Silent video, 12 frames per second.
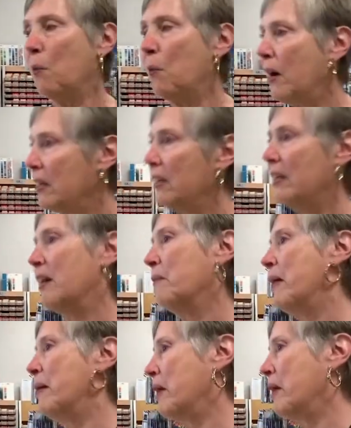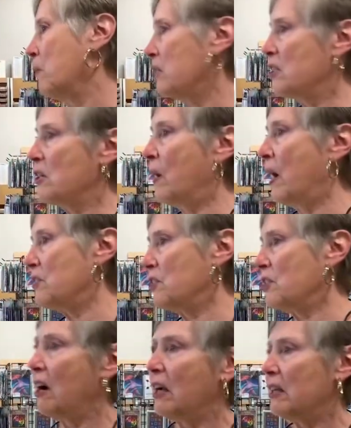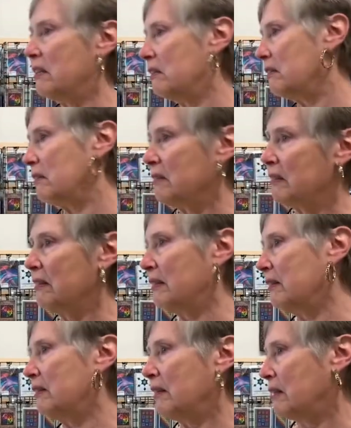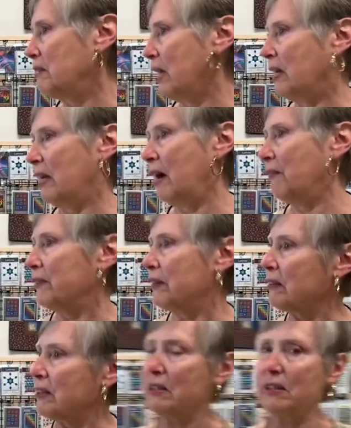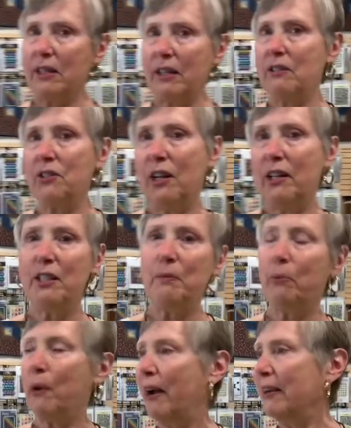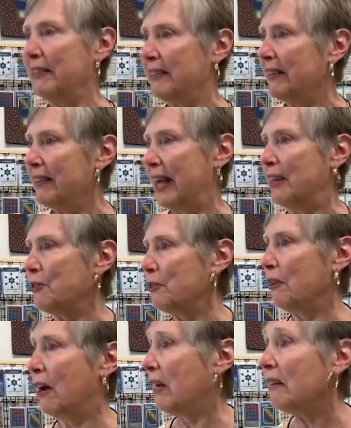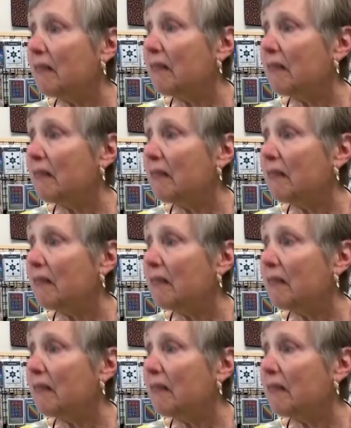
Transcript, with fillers: Well, you know, maybe I want to sew outside and I take it out there because the sun is nice and bright and you get natural light.